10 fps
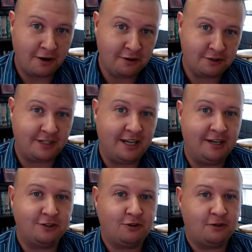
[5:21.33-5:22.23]

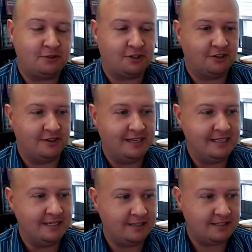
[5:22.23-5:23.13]
understanding scripture
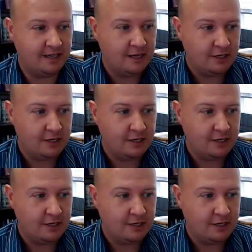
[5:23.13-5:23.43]
is